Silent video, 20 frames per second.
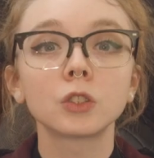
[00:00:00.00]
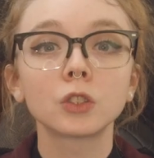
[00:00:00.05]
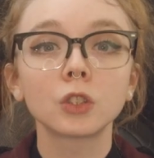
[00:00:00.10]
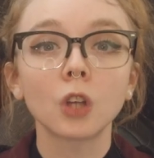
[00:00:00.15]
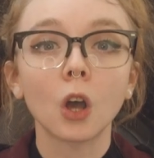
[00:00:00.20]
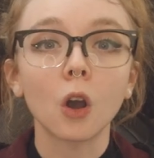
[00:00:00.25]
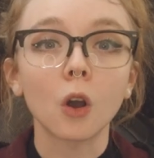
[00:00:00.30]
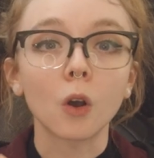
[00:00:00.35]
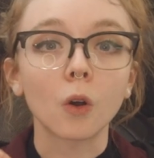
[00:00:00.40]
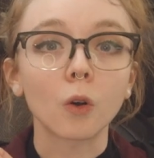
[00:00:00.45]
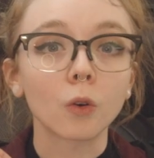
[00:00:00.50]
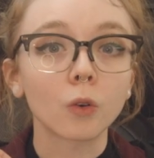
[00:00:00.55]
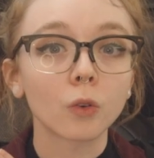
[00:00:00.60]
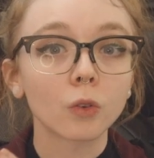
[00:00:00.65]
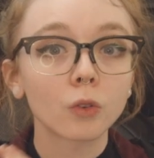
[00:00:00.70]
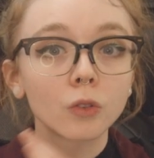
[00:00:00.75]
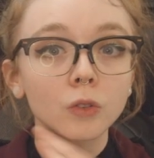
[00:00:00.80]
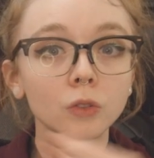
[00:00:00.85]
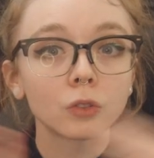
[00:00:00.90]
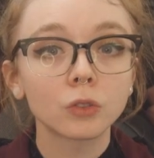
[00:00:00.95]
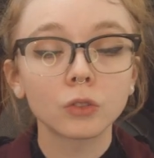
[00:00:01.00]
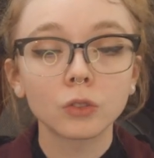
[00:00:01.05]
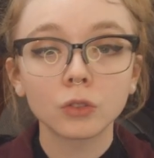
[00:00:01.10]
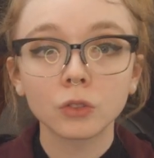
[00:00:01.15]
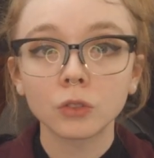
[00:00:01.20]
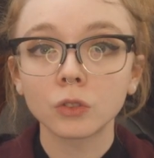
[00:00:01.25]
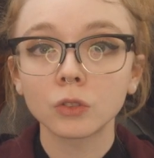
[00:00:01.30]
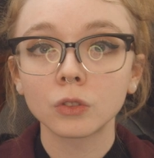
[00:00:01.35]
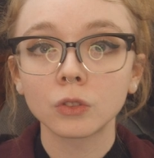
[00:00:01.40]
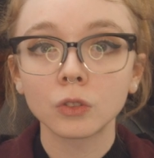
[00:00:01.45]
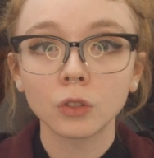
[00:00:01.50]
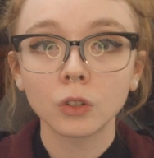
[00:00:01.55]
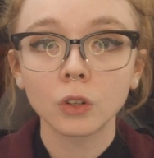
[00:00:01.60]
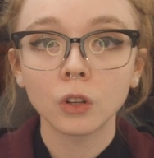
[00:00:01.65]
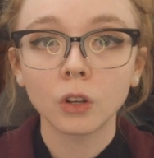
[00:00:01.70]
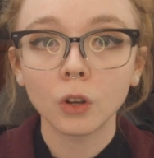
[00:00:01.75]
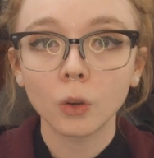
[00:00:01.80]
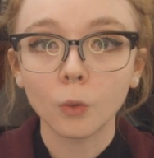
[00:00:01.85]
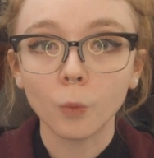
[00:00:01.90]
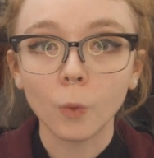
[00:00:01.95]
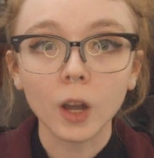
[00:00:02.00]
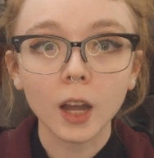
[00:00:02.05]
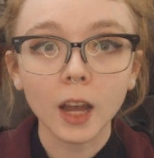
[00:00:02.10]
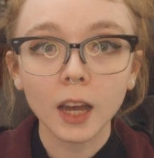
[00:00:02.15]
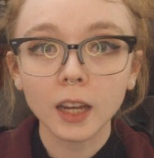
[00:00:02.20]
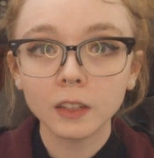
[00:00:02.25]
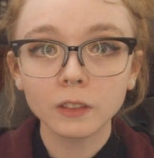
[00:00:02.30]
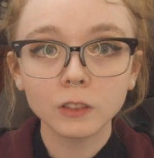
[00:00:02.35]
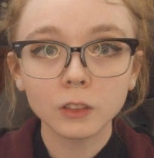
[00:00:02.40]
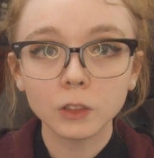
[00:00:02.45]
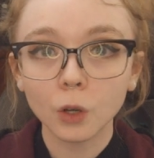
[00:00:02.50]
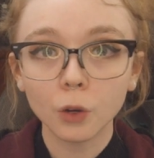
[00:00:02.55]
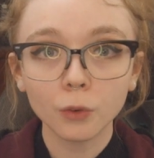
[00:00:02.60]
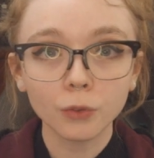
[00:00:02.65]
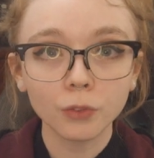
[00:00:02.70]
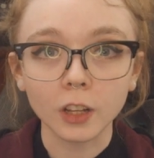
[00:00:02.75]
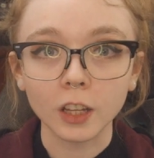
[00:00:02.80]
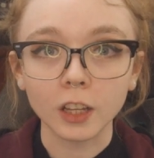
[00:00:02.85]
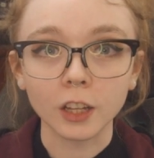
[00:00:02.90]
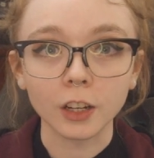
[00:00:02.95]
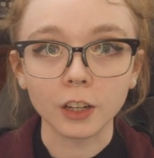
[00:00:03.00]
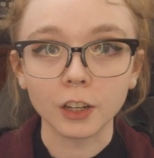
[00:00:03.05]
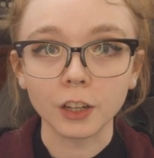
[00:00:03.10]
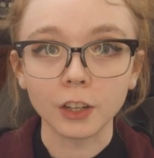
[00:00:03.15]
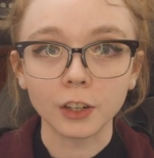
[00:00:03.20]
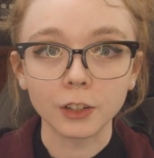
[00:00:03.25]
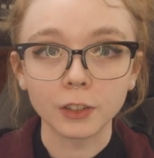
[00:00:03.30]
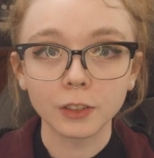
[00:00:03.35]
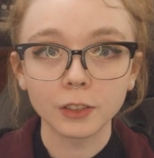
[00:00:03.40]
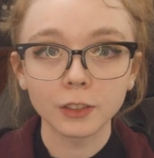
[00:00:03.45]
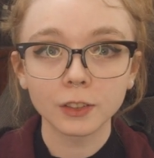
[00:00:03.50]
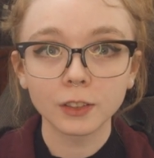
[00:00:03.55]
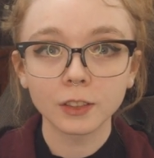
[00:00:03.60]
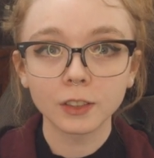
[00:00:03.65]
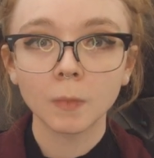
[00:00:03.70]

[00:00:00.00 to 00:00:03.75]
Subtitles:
So, what kind of snowflake are you?